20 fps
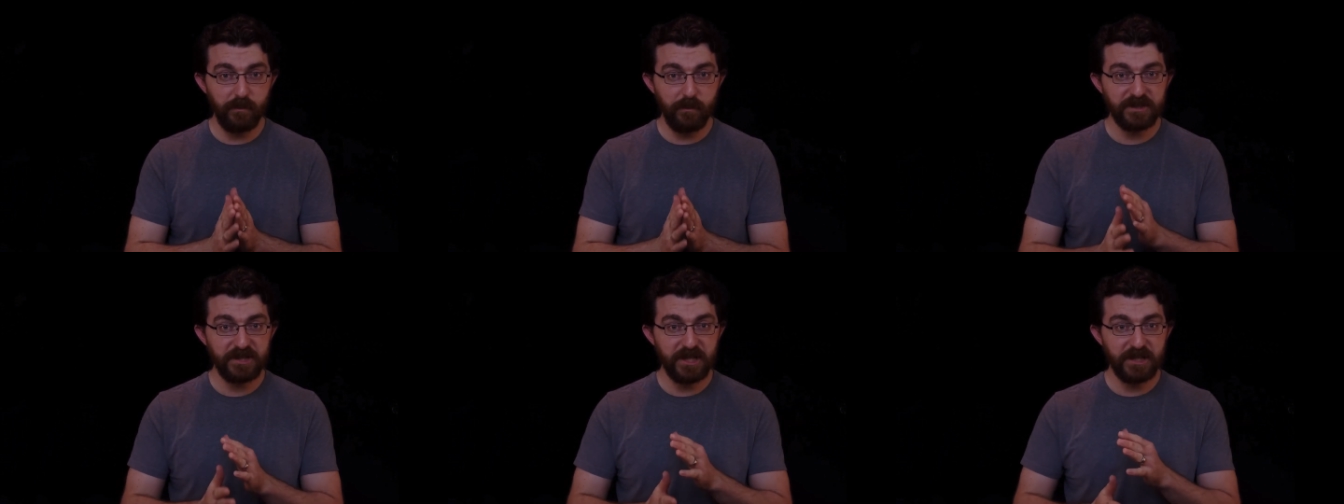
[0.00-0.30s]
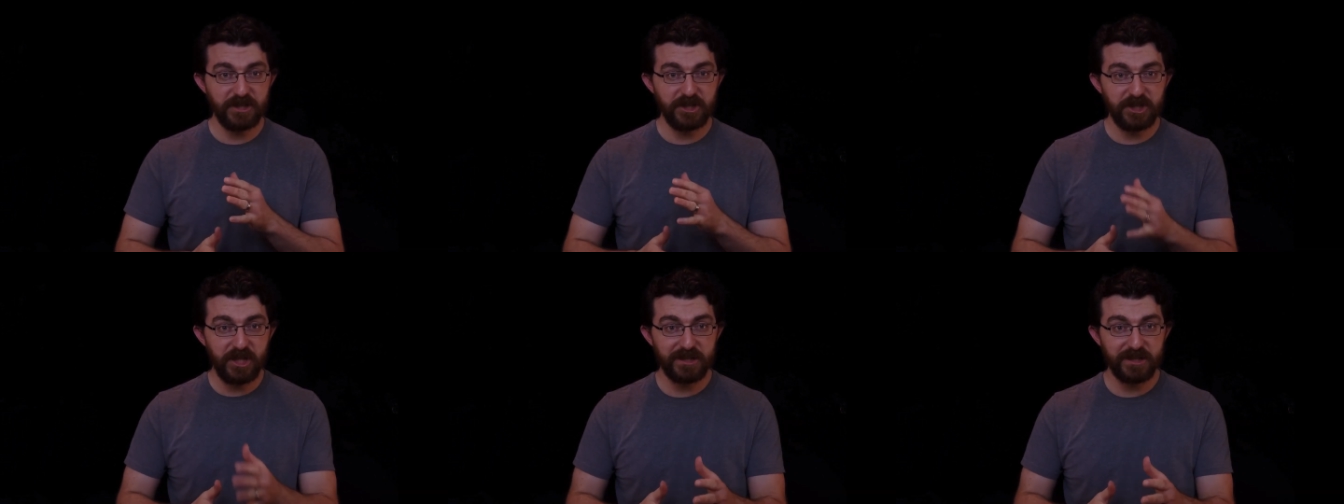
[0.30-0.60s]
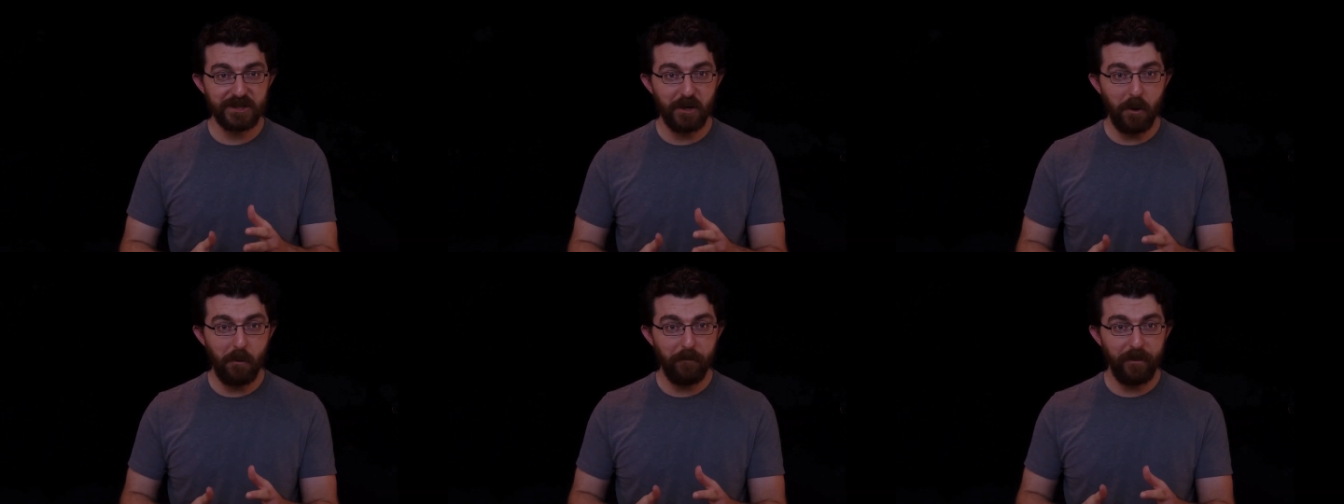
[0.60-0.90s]
which had
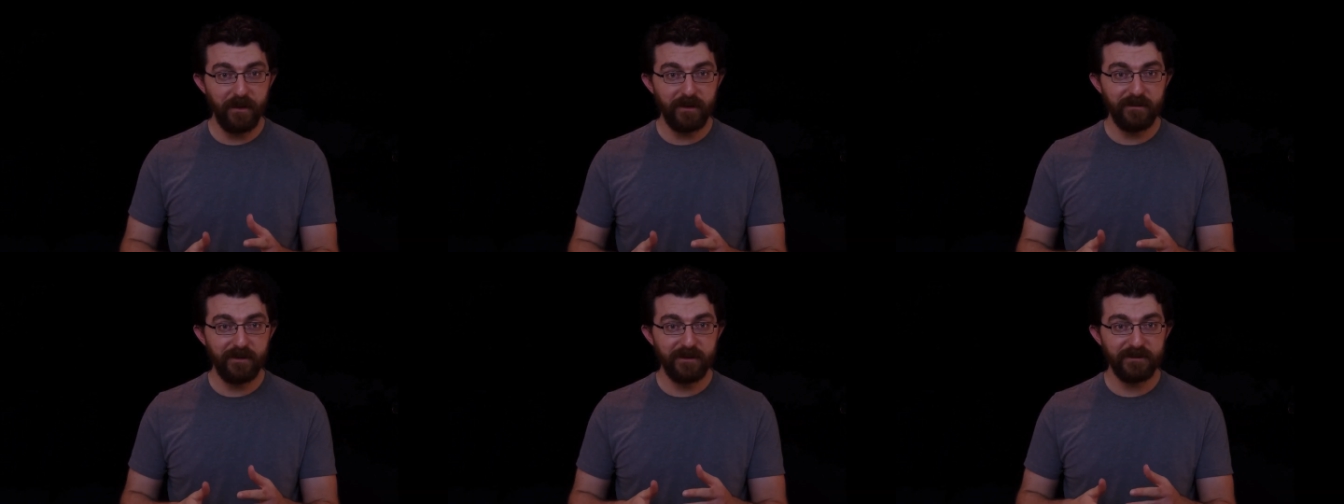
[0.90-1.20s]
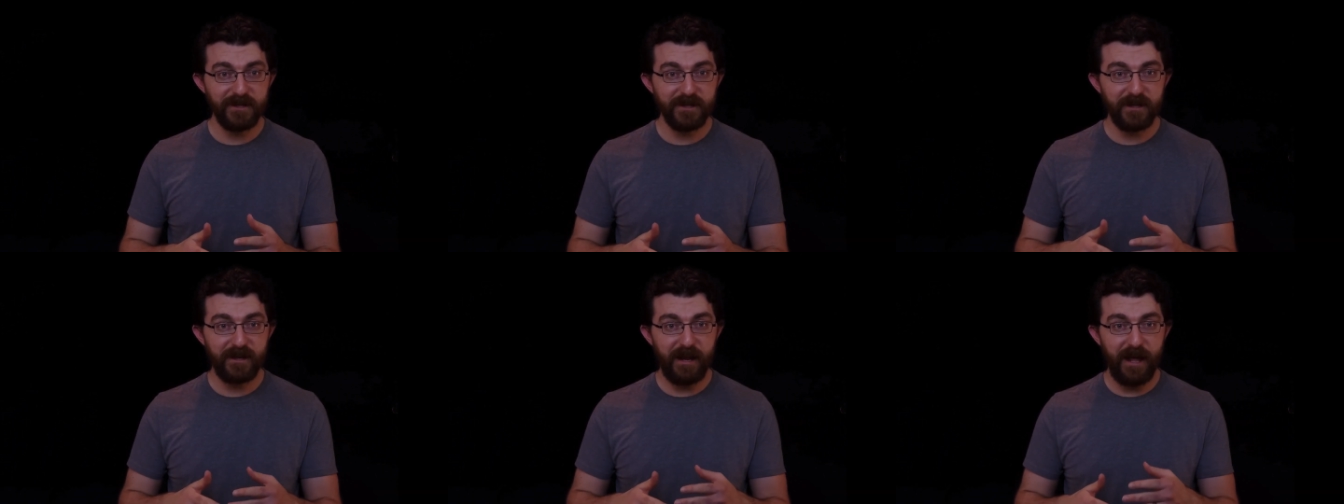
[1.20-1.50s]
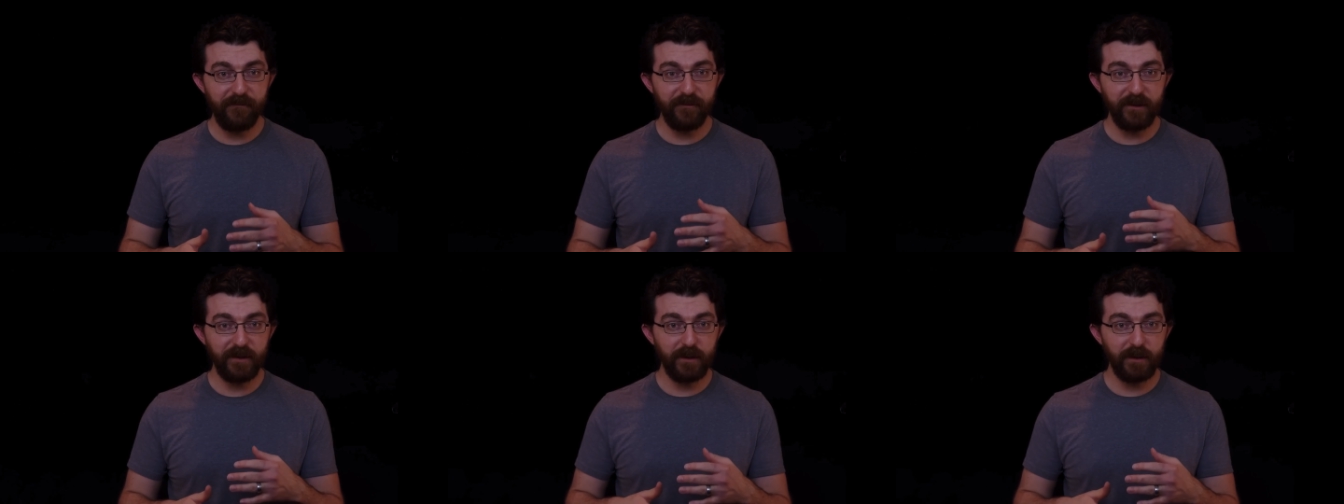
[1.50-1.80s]
just opened and didn't
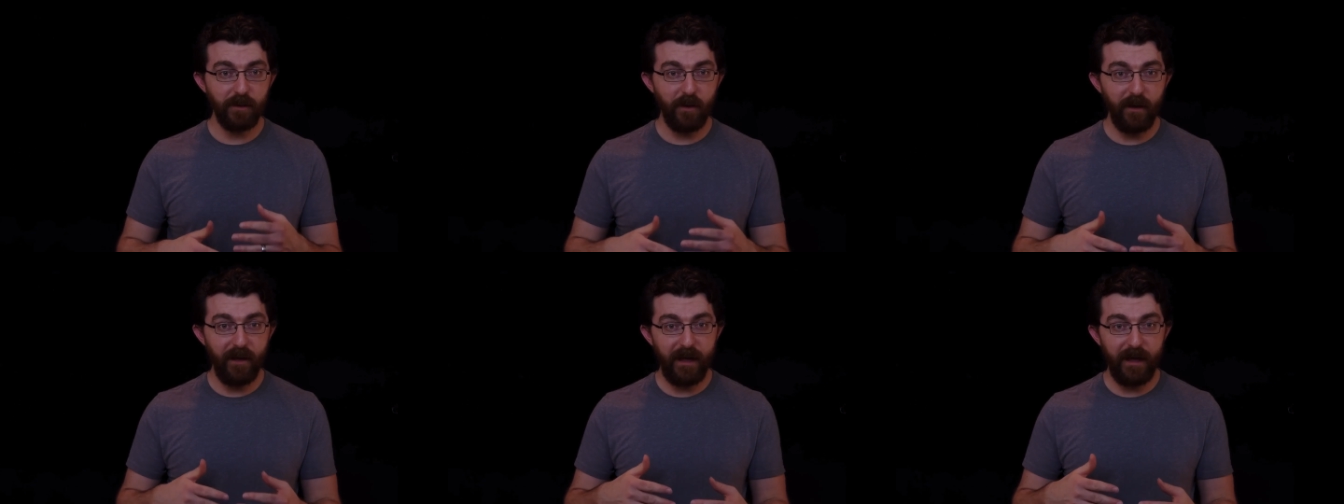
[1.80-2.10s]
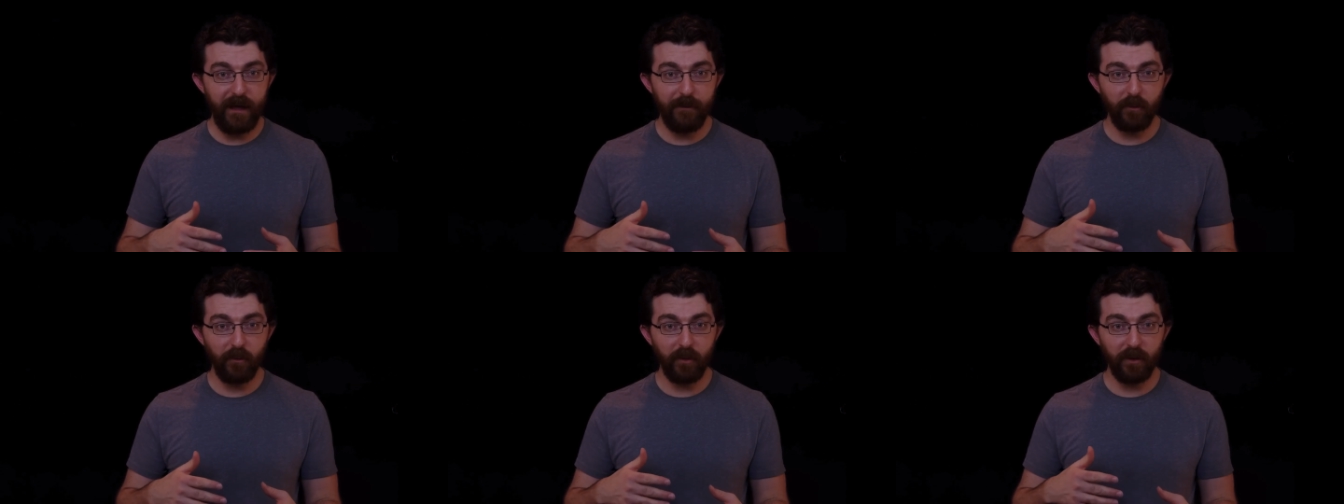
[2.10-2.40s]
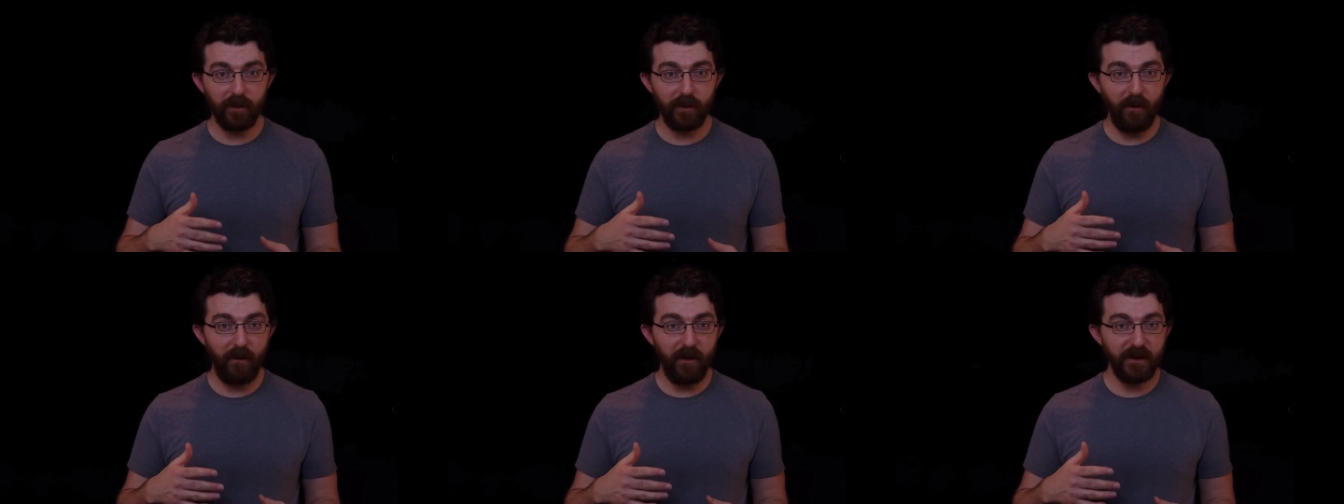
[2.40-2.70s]
have a lab or
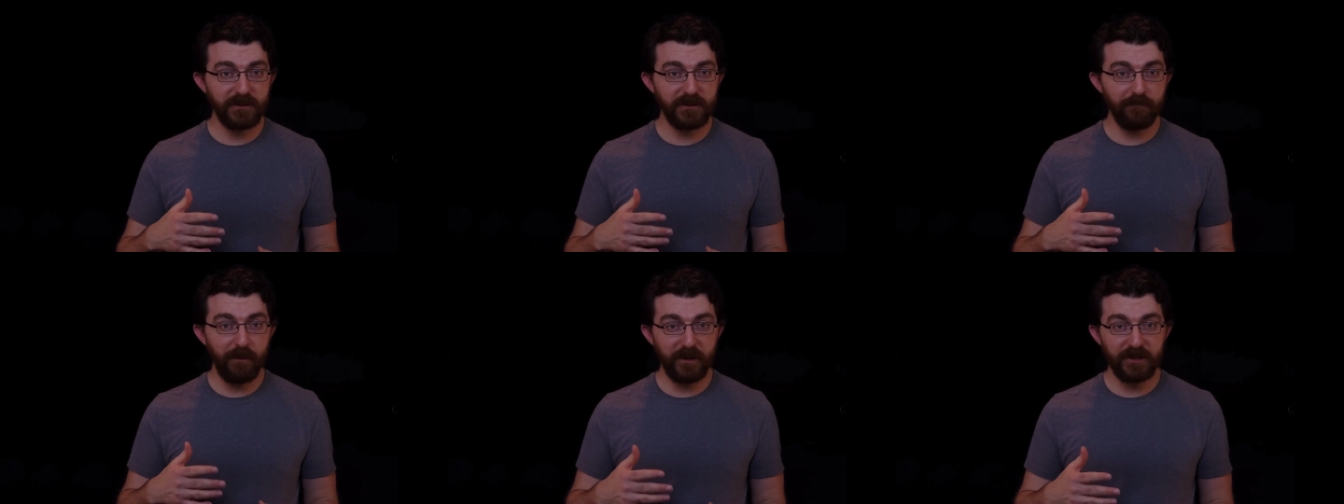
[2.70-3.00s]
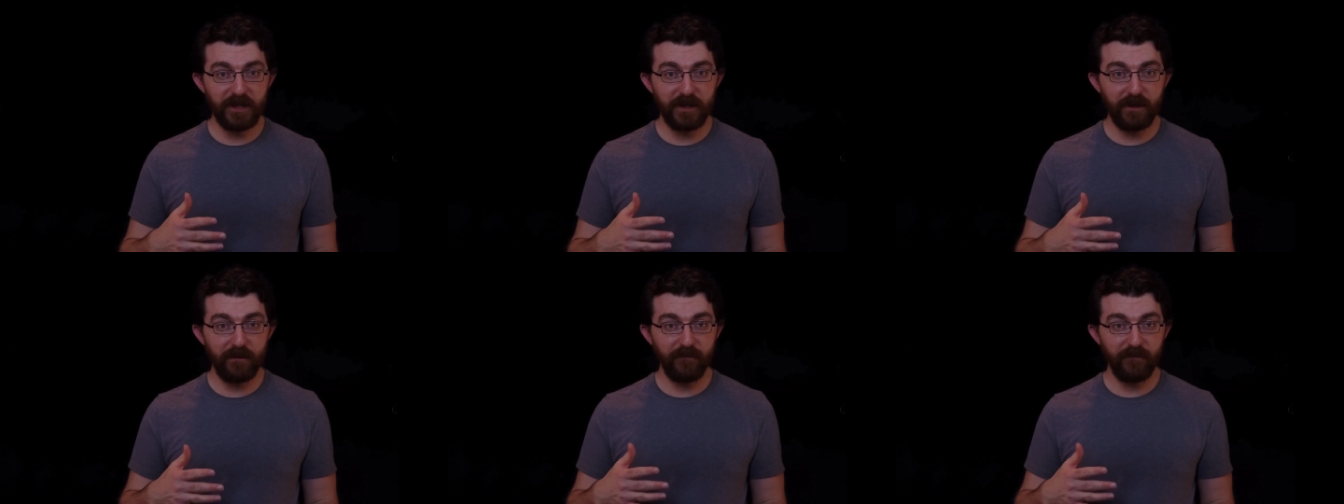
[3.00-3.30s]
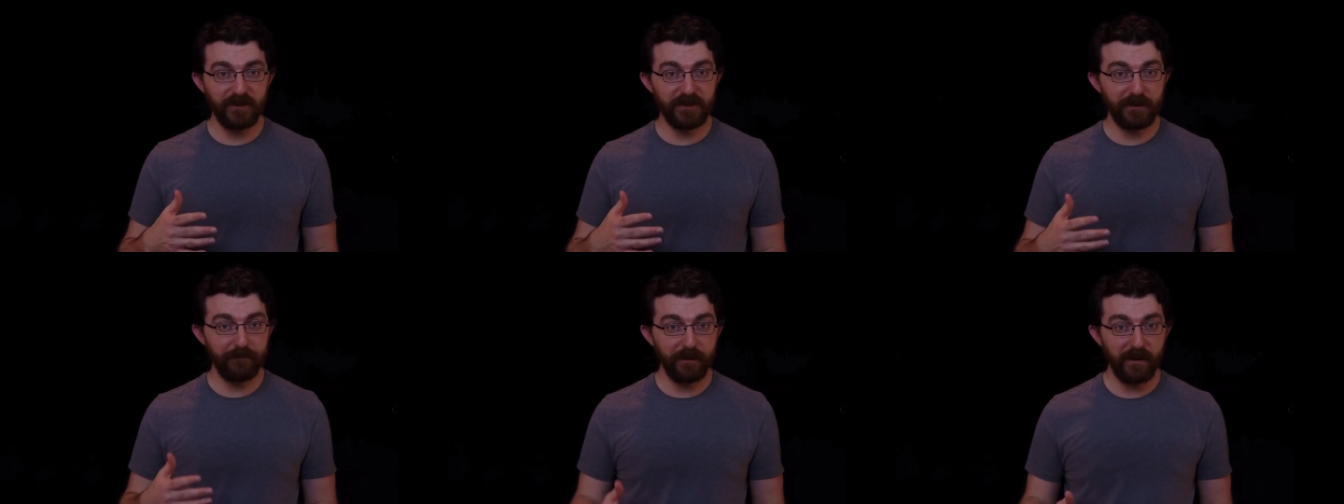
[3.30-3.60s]
a large budget
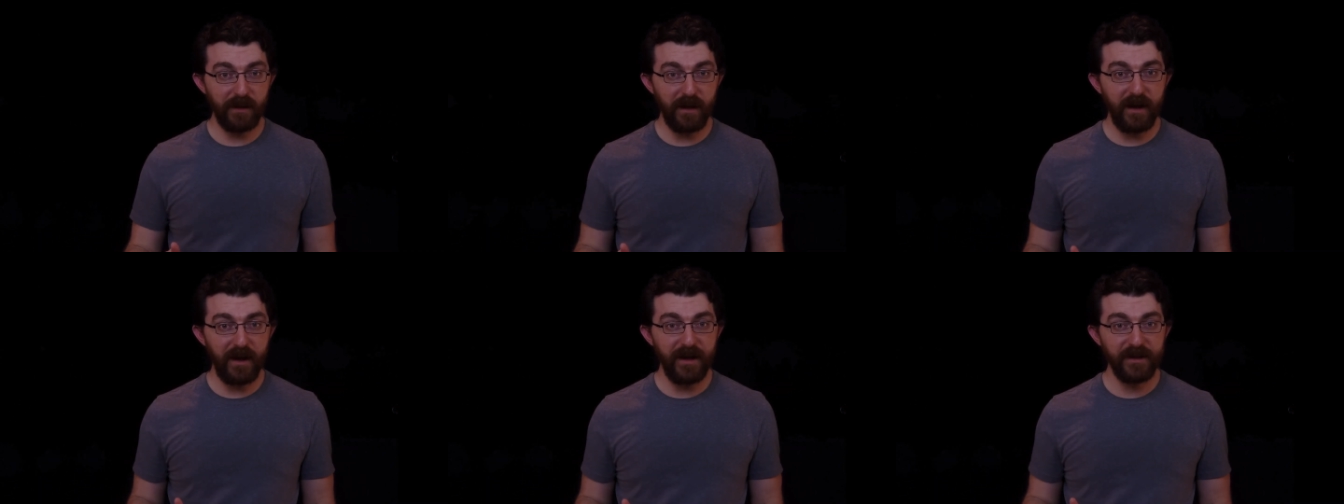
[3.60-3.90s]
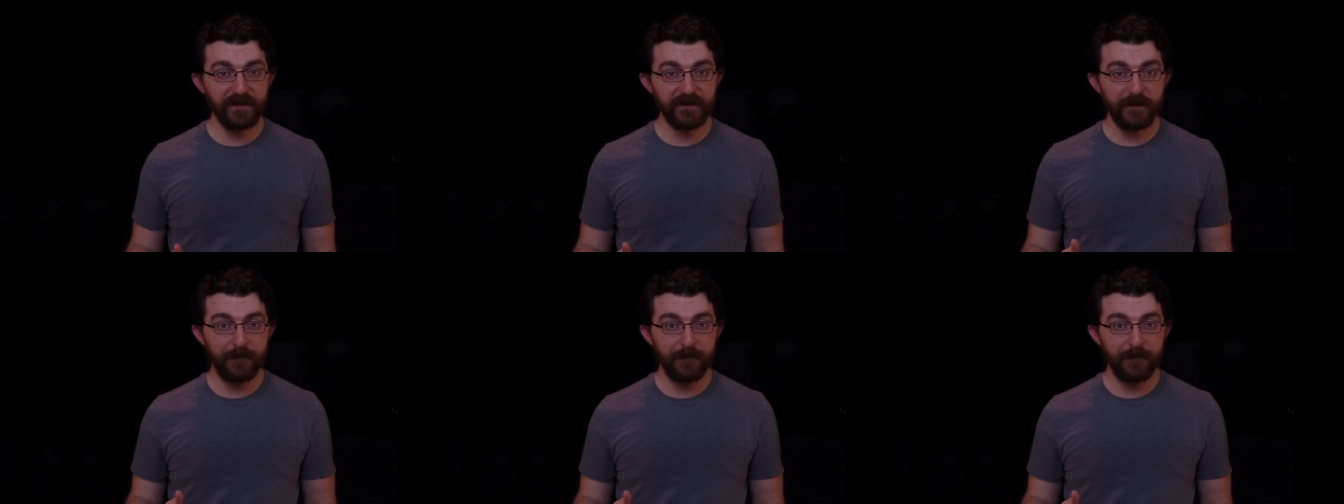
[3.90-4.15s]
for supplies.